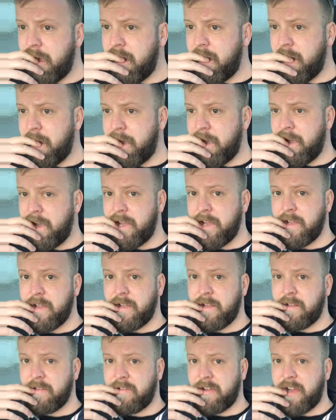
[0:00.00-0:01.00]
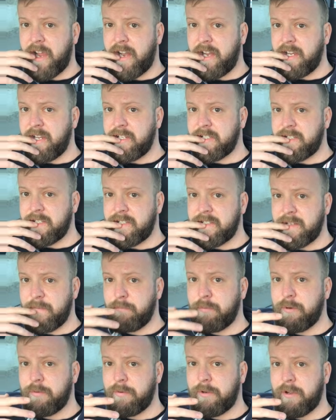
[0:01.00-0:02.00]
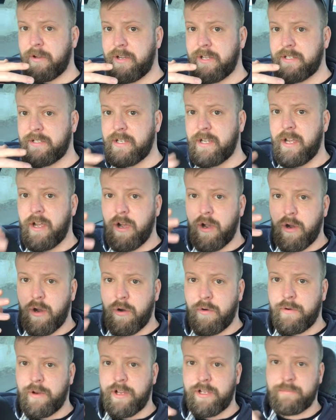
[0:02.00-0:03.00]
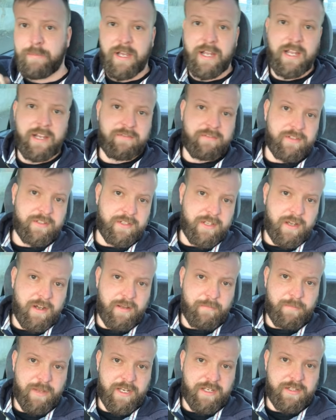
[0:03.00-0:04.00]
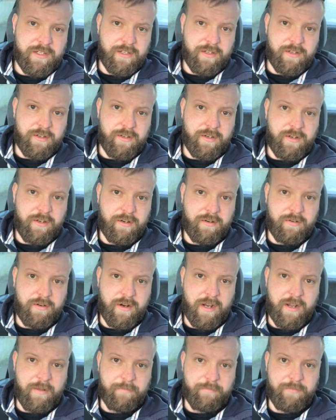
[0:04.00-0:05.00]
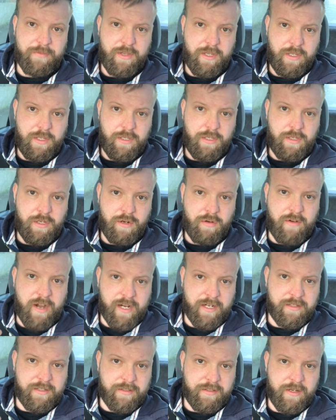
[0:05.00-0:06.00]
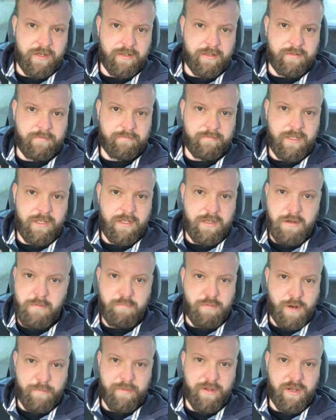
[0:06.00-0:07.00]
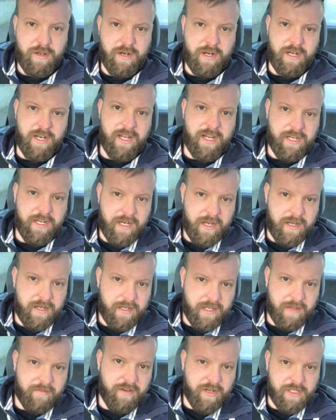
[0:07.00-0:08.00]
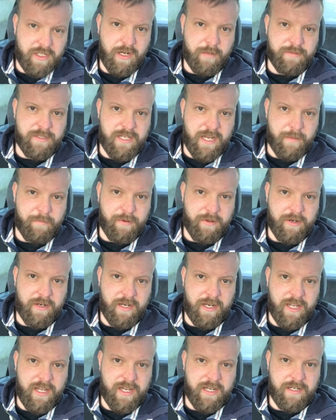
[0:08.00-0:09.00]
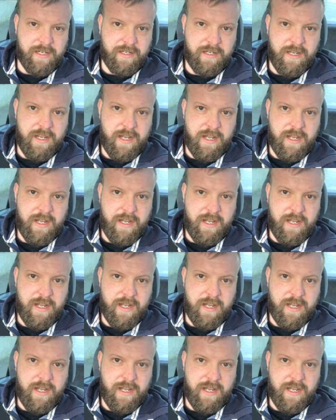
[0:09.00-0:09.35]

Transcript: The reality is this simple, guys. All those behaviours that I mentioned, right, correct the dog. Pop it on a lead, give it a sharp snap on the lead,